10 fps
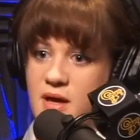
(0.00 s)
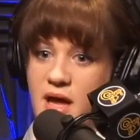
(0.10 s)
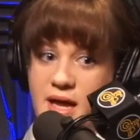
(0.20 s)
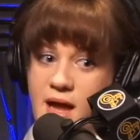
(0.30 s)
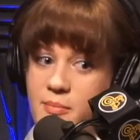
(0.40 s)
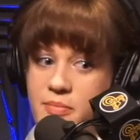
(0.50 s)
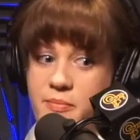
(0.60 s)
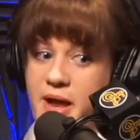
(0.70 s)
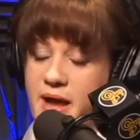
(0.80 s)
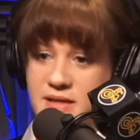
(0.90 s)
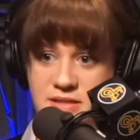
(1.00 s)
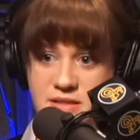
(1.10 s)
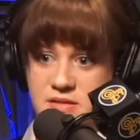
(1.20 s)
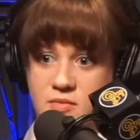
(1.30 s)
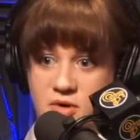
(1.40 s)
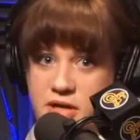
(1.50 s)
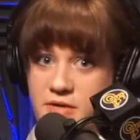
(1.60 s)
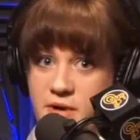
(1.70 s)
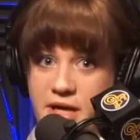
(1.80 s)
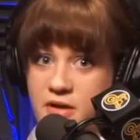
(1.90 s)
I got passed as a working
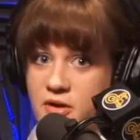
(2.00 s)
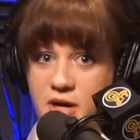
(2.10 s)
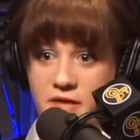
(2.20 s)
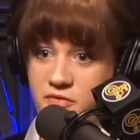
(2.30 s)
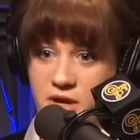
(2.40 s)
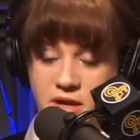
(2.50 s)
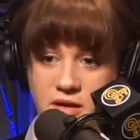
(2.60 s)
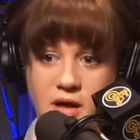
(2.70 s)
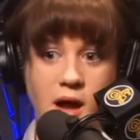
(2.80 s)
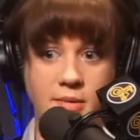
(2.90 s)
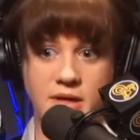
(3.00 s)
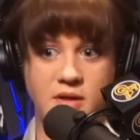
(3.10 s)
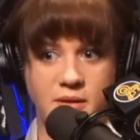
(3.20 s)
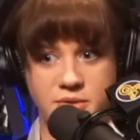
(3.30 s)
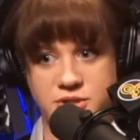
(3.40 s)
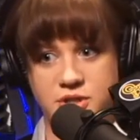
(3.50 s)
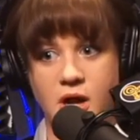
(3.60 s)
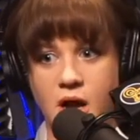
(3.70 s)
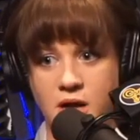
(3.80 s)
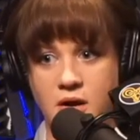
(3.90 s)
regular at every comedy club in
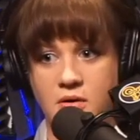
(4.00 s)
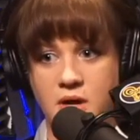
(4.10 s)
Chicago.